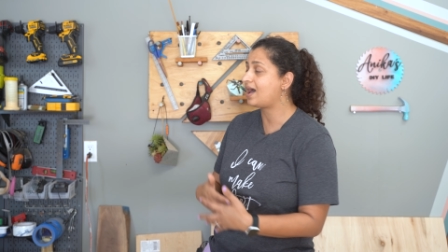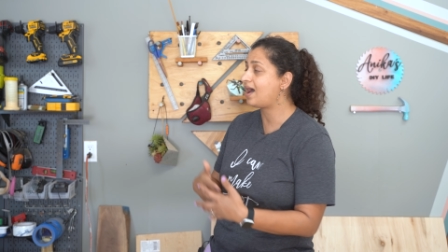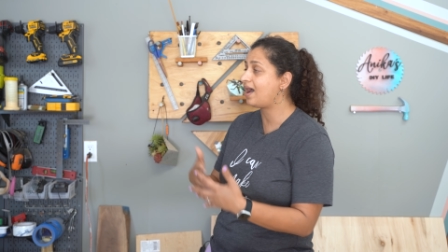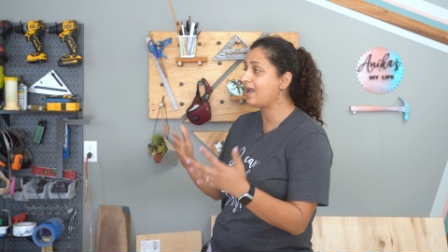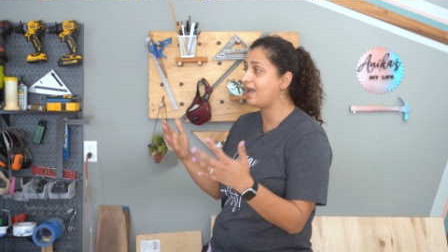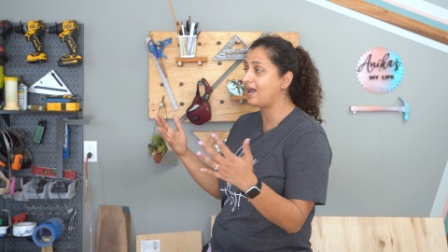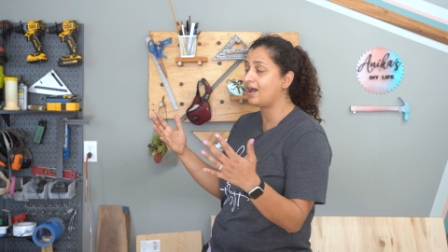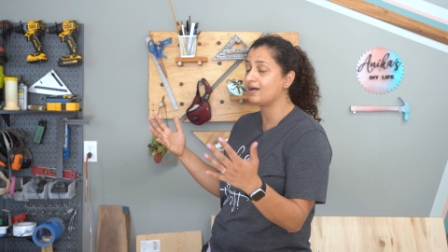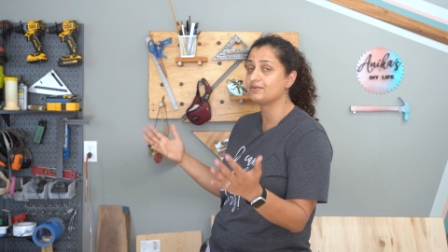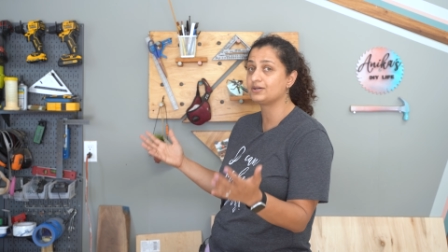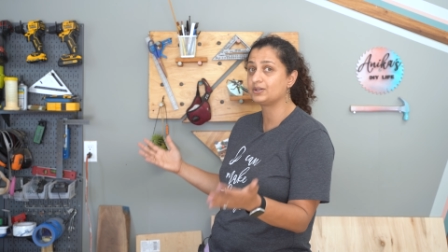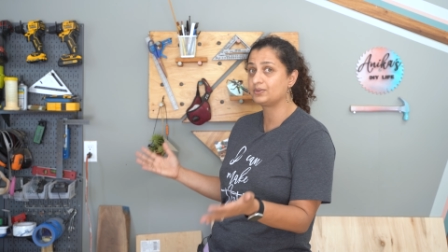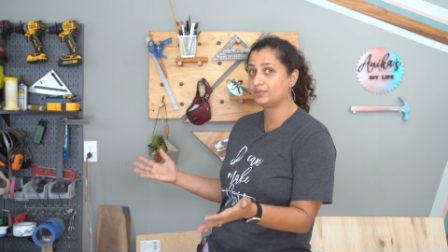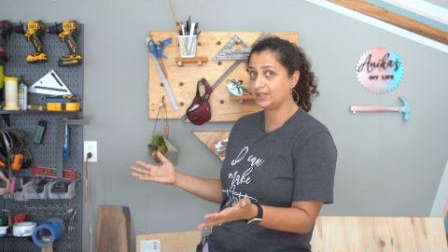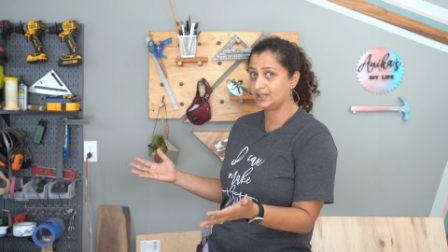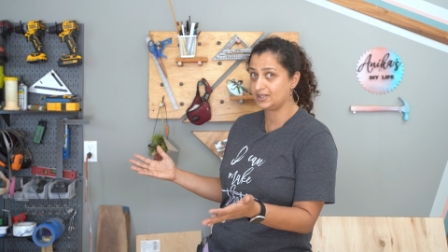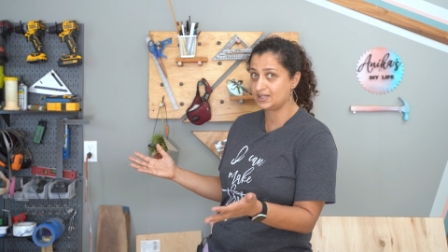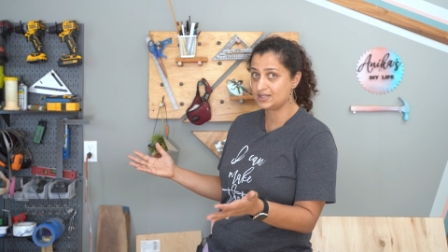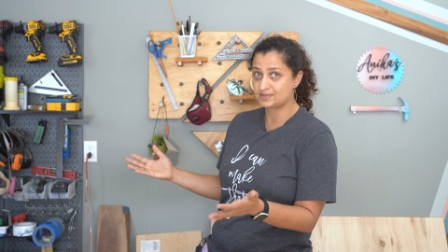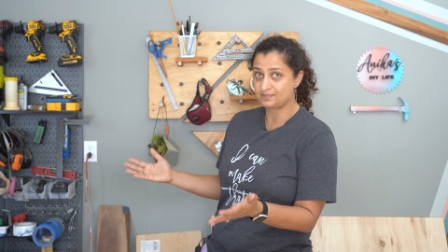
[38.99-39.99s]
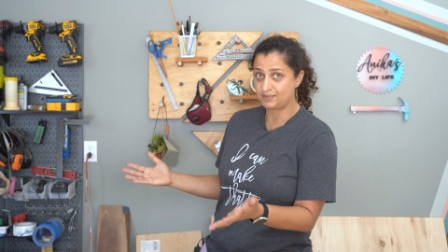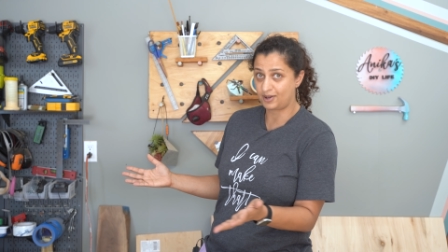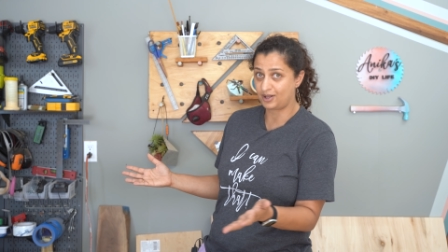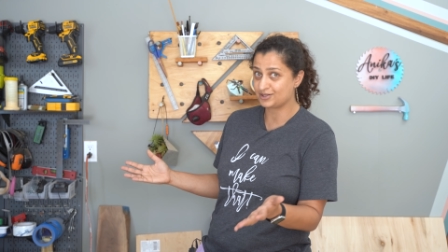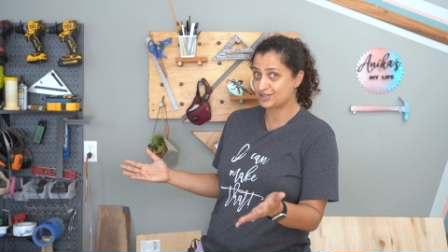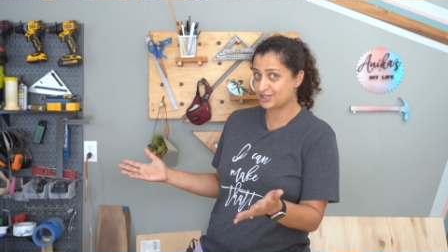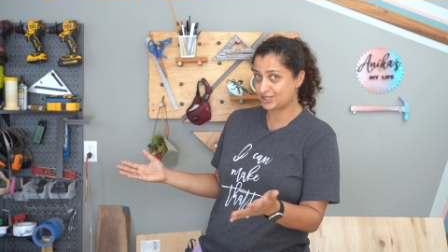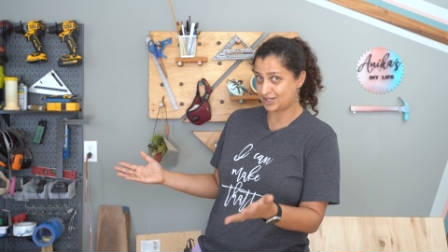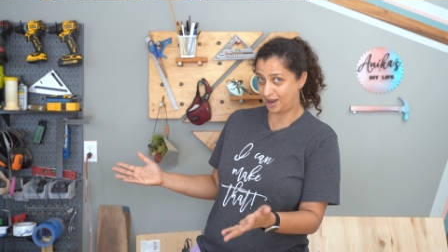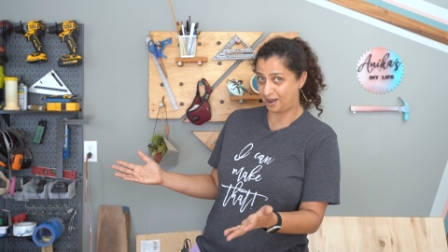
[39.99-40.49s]
I have a really
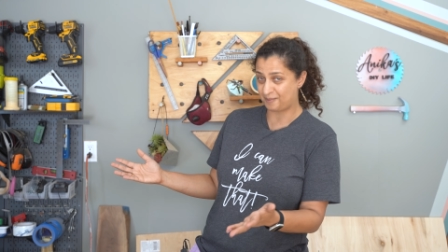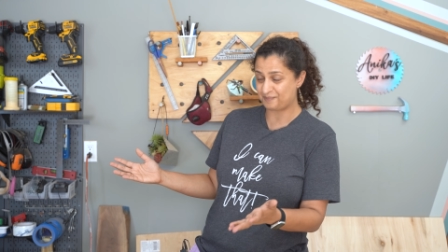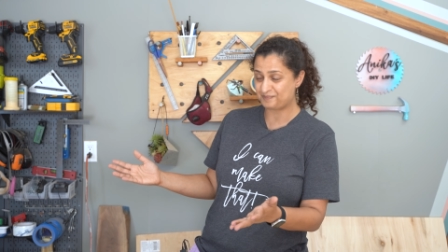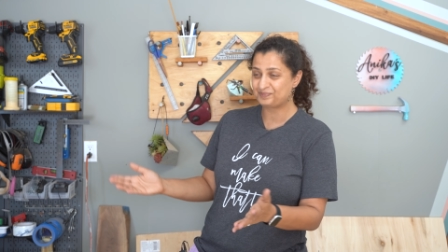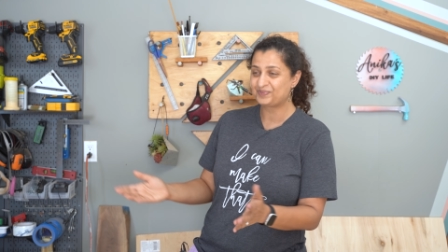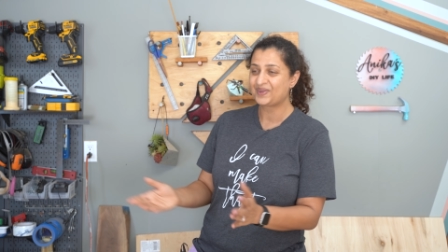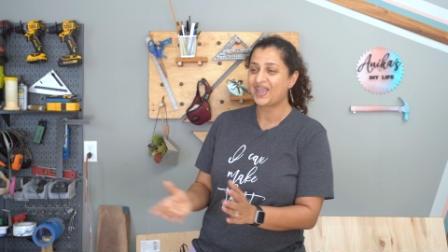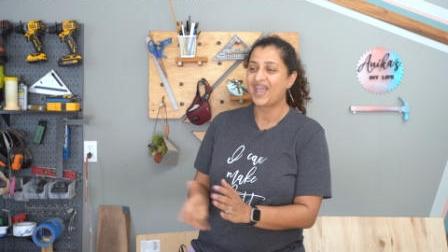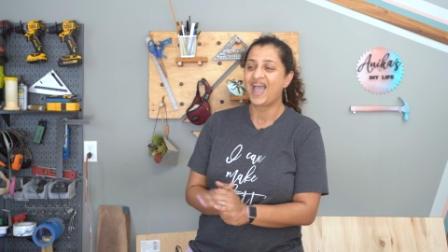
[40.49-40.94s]
small shop.